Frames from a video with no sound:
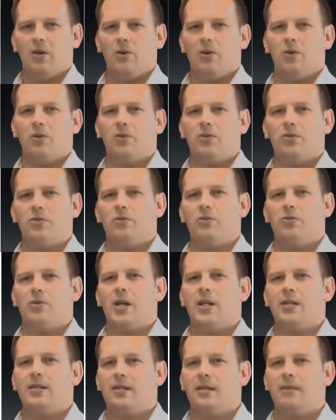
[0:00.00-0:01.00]
or to
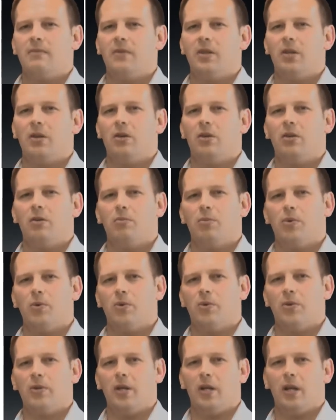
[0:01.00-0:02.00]
write something on the
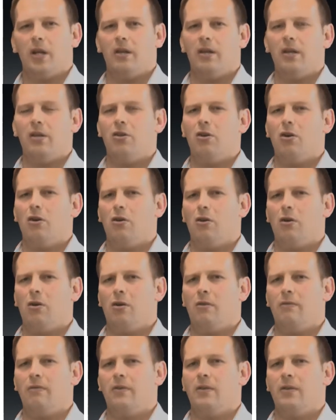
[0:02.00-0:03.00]
board and then
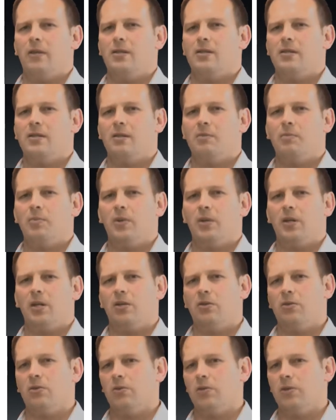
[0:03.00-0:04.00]
offer the simple
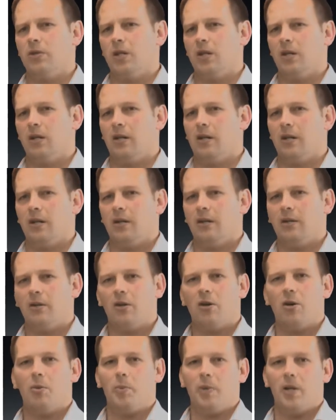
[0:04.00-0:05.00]
yet daunting line,
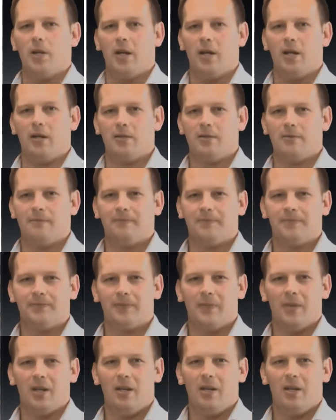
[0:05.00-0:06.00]
"Copy that."
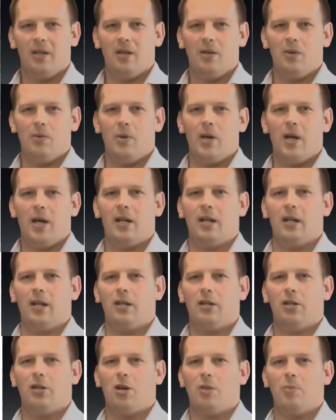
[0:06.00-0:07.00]
We had
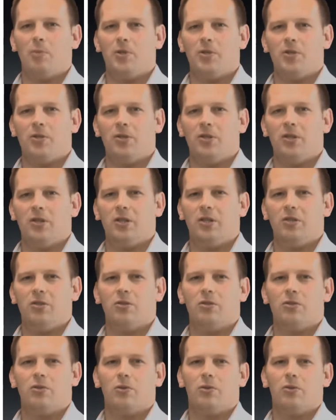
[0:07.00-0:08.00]
little opportunity
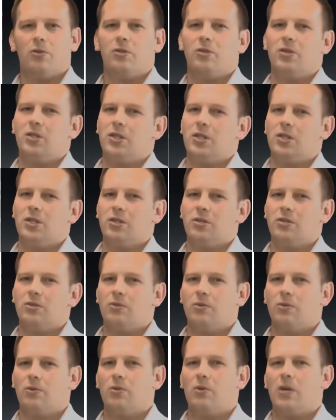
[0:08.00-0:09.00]
to talk to
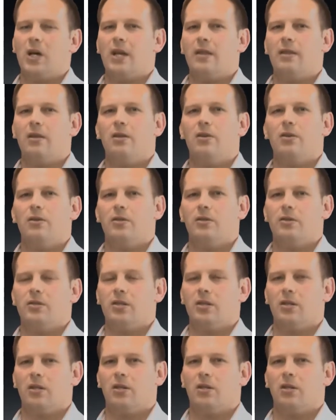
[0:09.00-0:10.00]
teachers or other learners
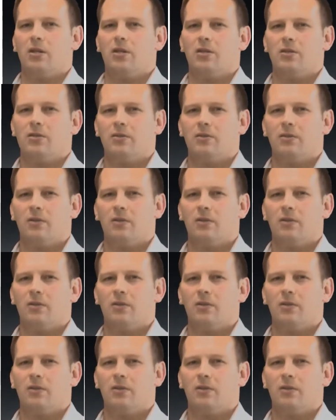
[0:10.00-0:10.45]
in the class.